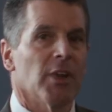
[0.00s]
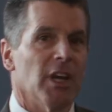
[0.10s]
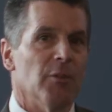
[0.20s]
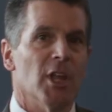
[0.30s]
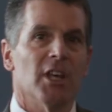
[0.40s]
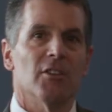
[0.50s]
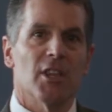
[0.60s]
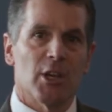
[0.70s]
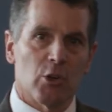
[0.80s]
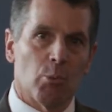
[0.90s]
And
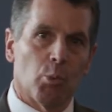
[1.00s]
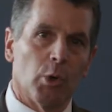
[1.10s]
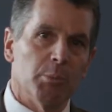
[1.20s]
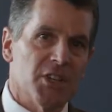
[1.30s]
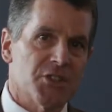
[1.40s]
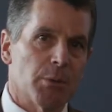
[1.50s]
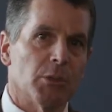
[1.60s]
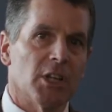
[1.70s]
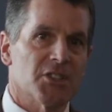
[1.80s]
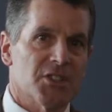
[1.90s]
then there will be some
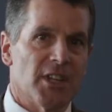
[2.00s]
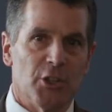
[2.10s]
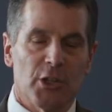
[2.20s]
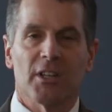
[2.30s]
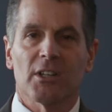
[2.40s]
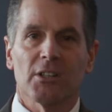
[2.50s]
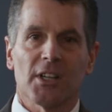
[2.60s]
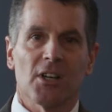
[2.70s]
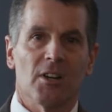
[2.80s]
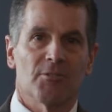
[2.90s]
links that you can
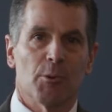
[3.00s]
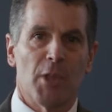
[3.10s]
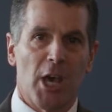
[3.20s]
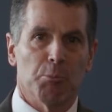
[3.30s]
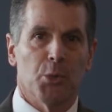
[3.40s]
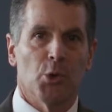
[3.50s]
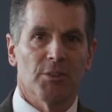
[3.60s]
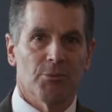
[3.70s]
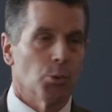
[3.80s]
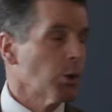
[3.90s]
click on from that
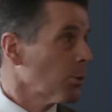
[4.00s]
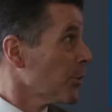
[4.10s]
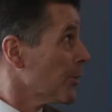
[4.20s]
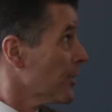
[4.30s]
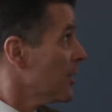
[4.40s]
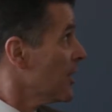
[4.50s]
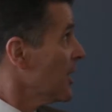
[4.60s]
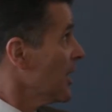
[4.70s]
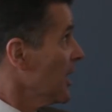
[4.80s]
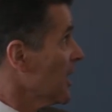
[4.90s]
point forward.
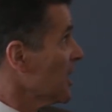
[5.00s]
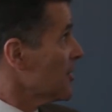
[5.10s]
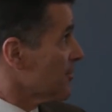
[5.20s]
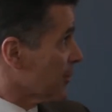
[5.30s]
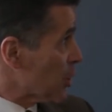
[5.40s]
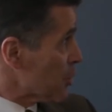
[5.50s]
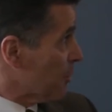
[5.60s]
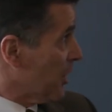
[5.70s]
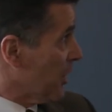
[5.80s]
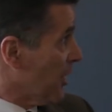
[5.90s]
The first
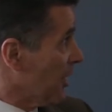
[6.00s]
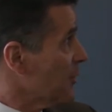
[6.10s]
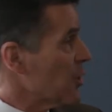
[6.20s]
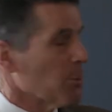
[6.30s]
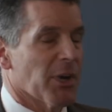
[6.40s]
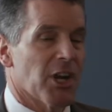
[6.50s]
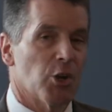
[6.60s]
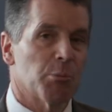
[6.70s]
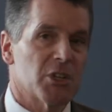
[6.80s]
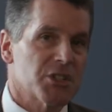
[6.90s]
being, the
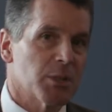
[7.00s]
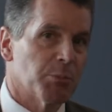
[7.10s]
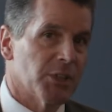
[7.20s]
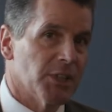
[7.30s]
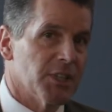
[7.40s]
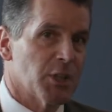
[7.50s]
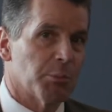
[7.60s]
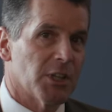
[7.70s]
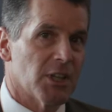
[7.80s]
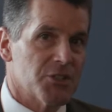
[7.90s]
parent must complete the
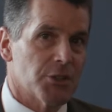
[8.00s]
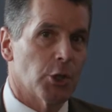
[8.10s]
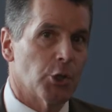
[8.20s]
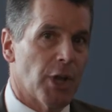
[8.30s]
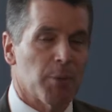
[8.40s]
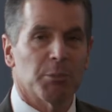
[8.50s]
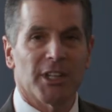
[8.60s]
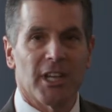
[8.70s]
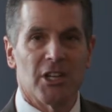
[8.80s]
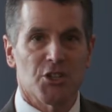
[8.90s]
PLUS loan
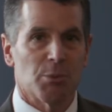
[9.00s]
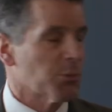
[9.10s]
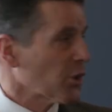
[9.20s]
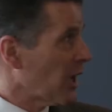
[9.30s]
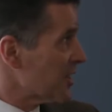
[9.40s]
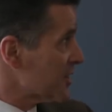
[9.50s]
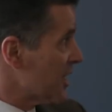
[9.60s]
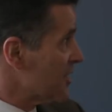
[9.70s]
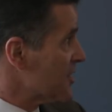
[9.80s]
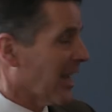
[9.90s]
application
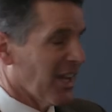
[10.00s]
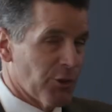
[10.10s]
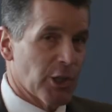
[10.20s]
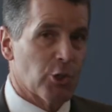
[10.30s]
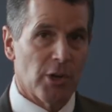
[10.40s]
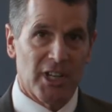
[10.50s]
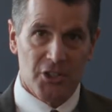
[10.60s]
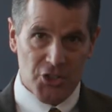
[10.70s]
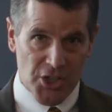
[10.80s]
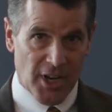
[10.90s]
process and the
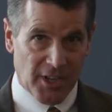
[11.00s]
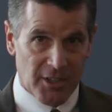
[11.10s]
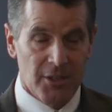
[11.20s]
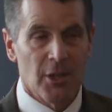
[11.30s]
credit check.